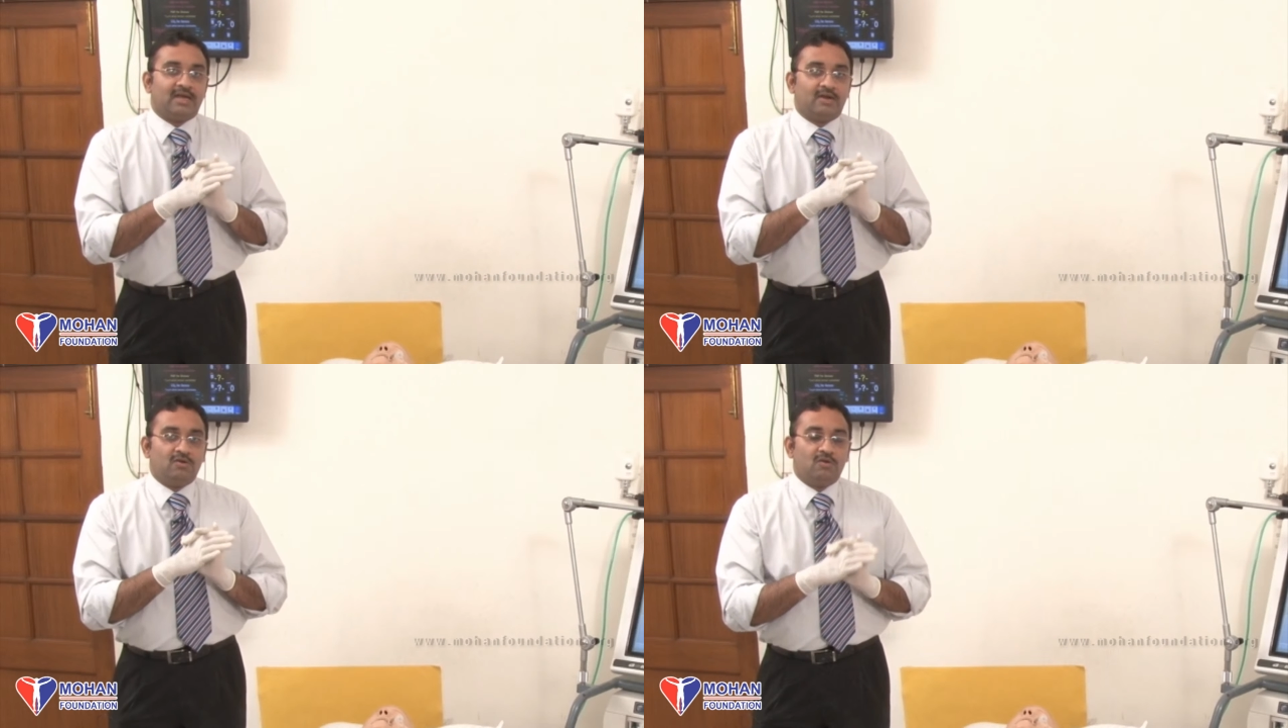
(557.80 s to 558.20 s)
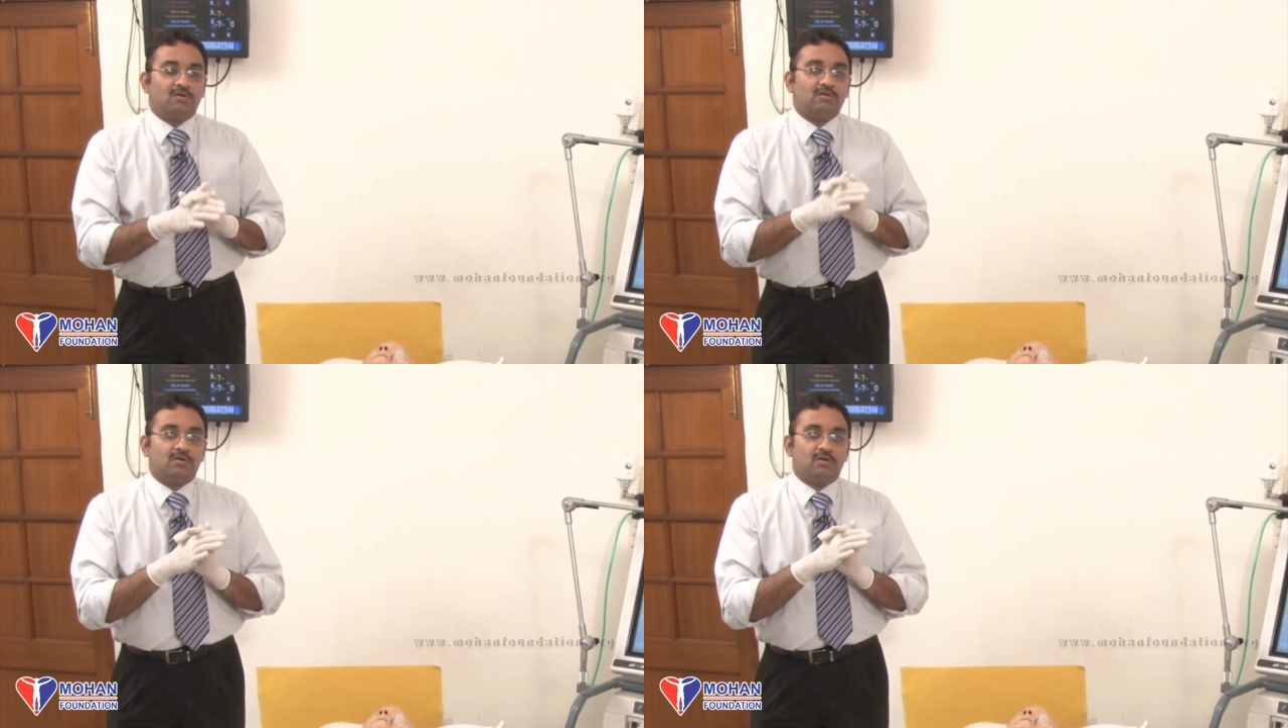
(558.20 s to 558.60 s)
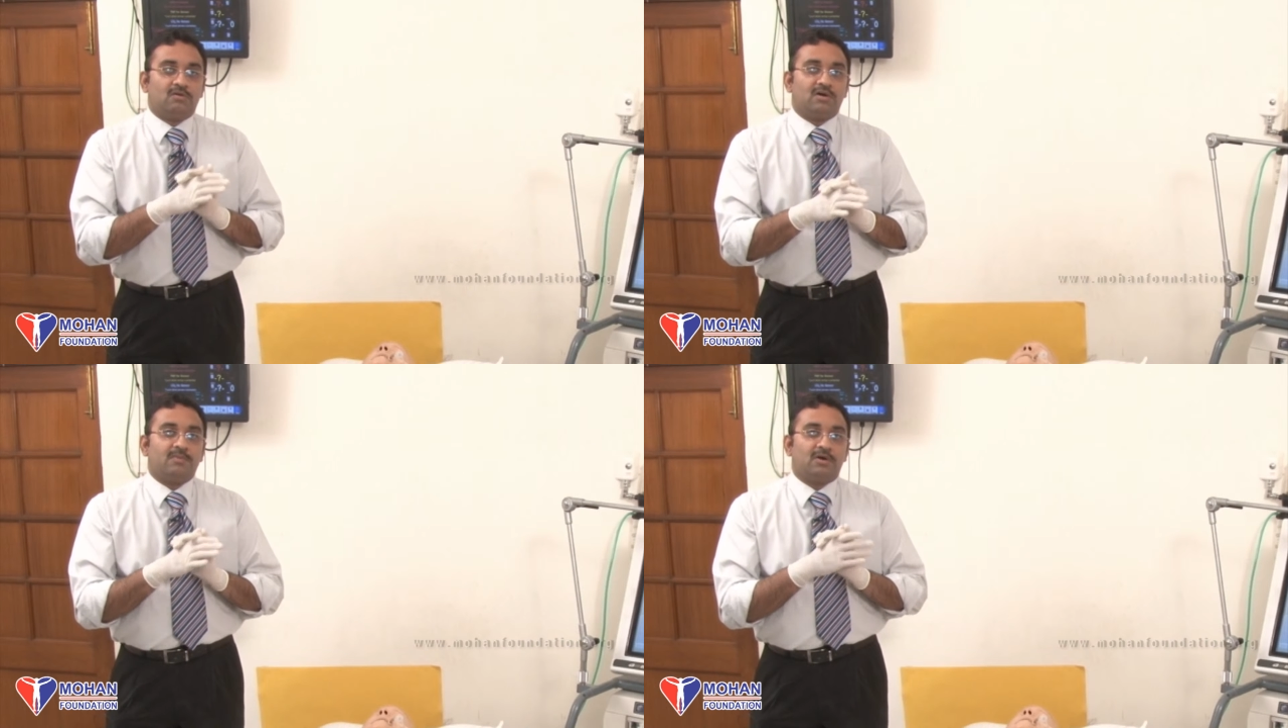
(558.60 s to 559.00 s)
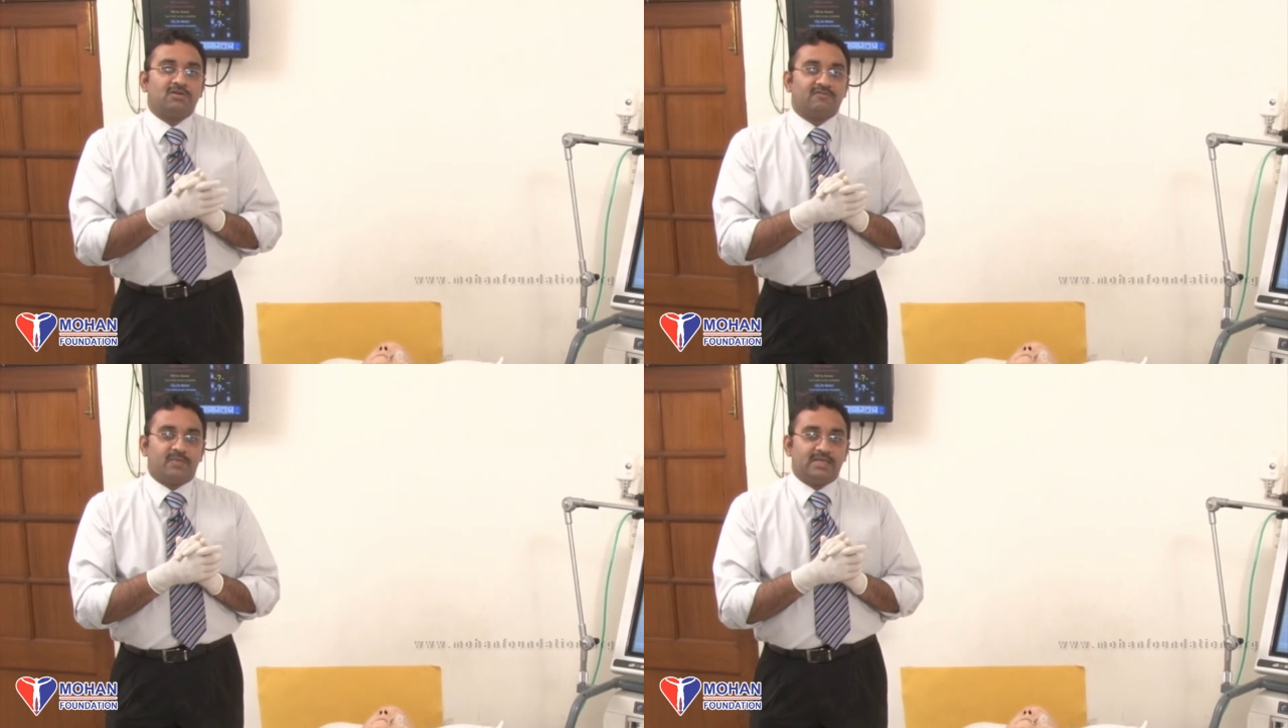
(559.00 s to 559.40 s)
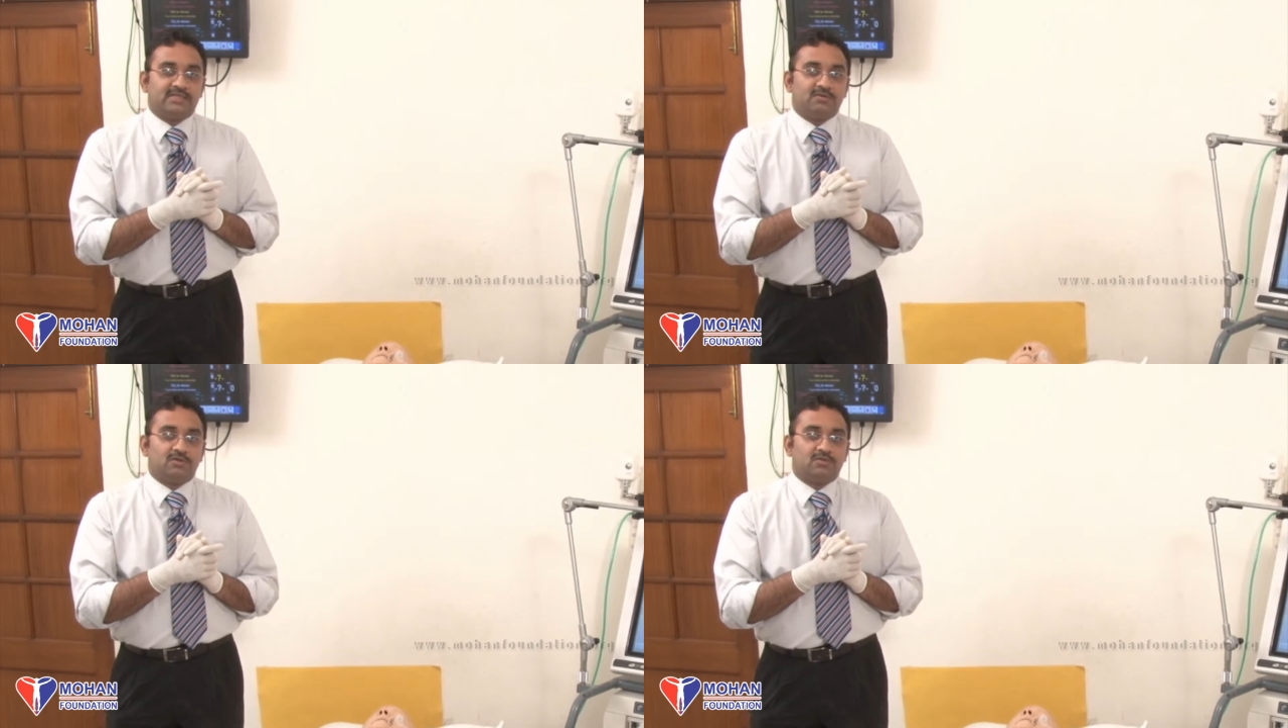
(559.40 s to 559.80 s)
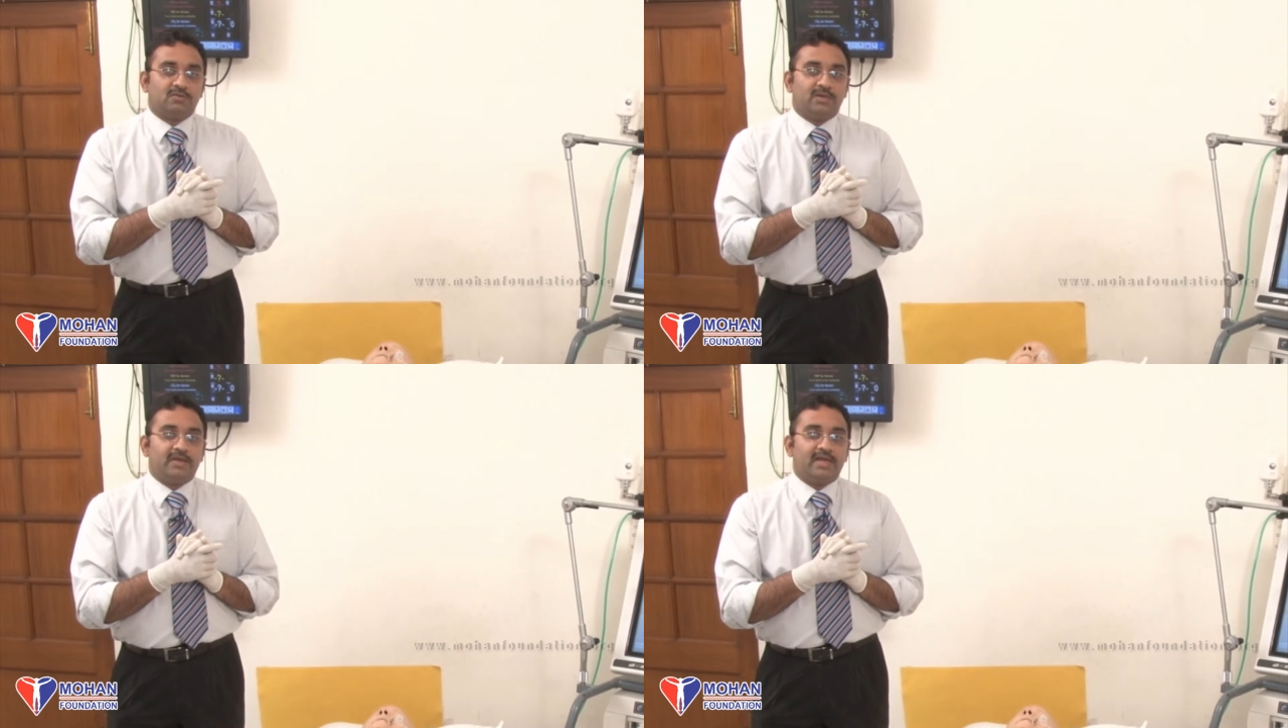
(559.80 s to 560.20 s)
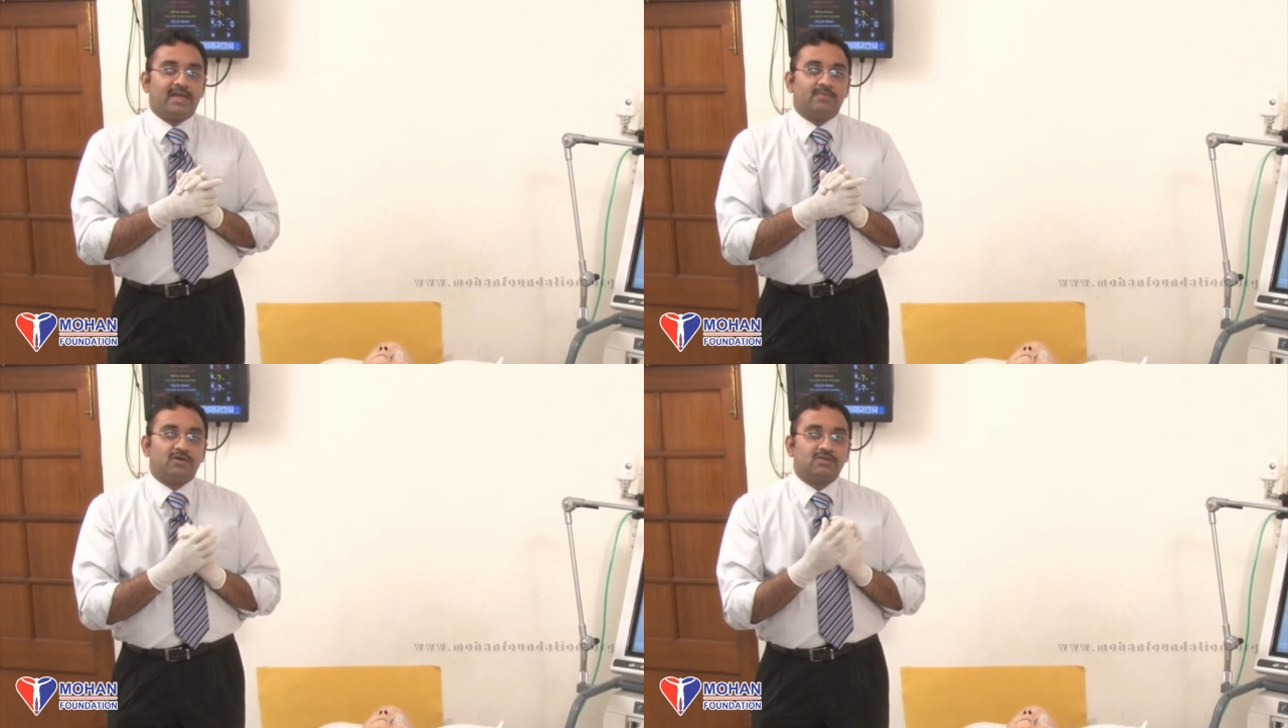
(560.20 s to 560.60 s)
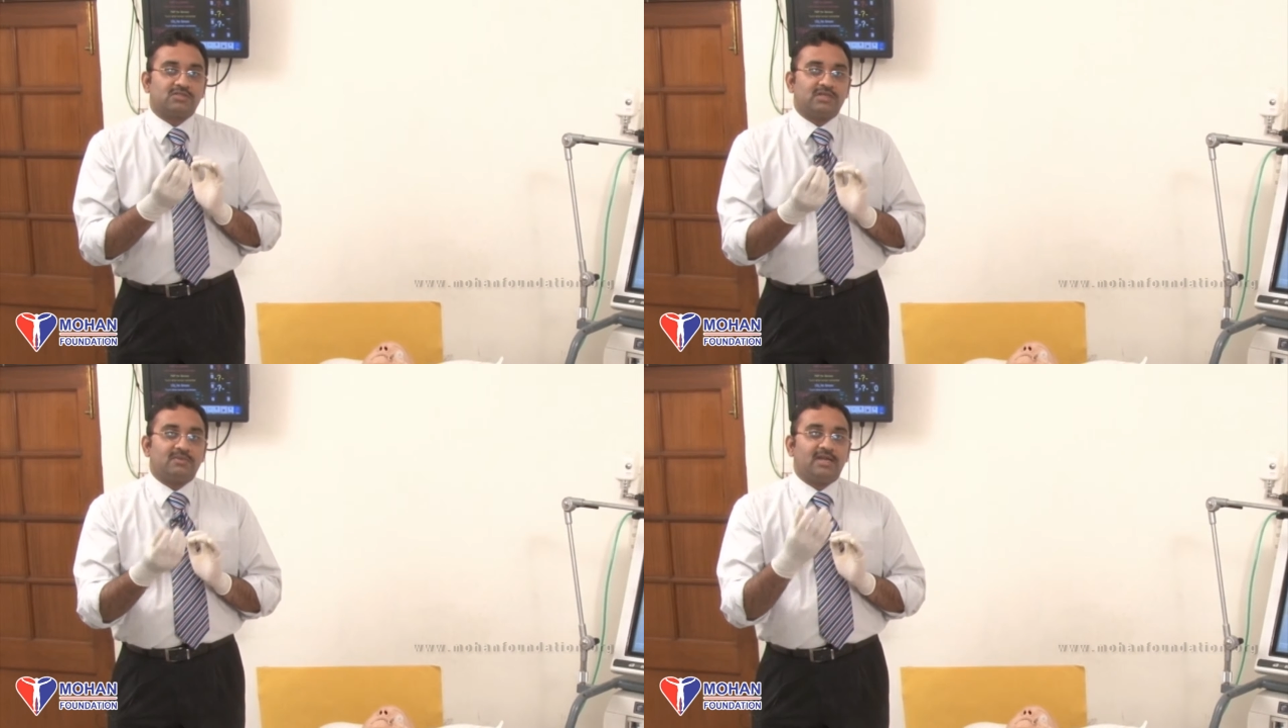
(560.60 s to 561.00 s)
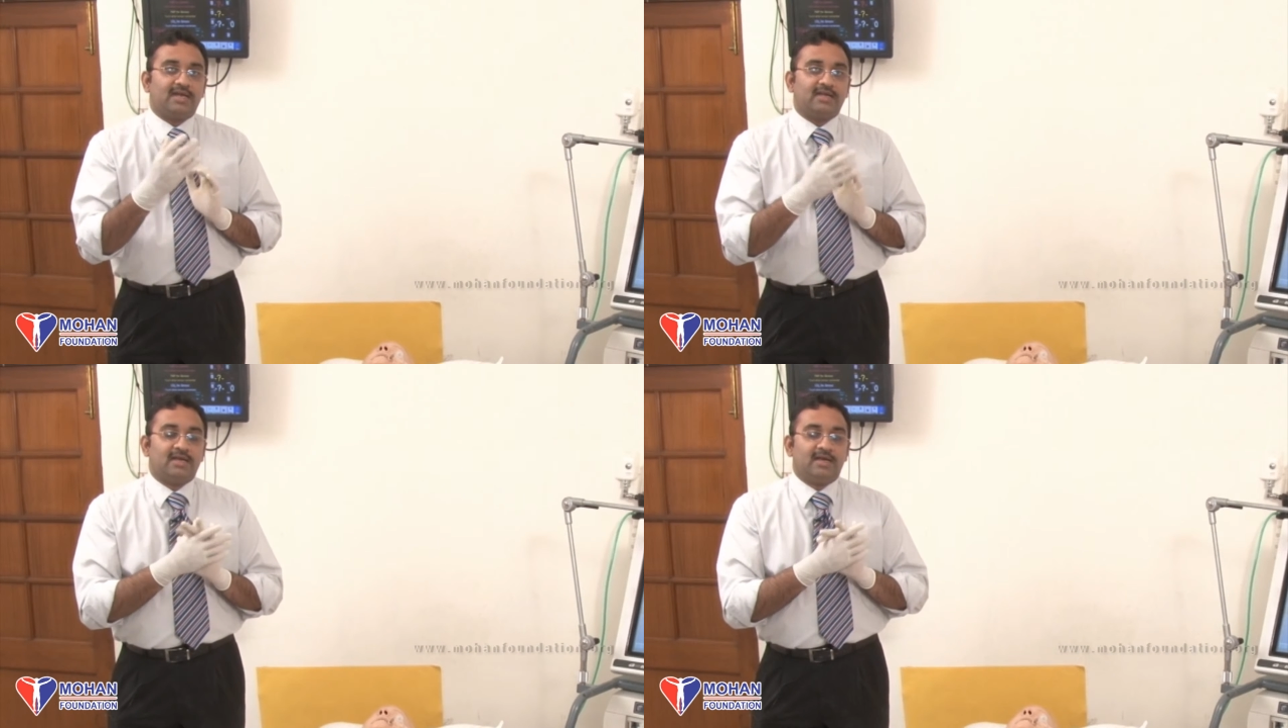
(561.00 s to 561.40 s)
no amount of PCO2 will be able to stimulate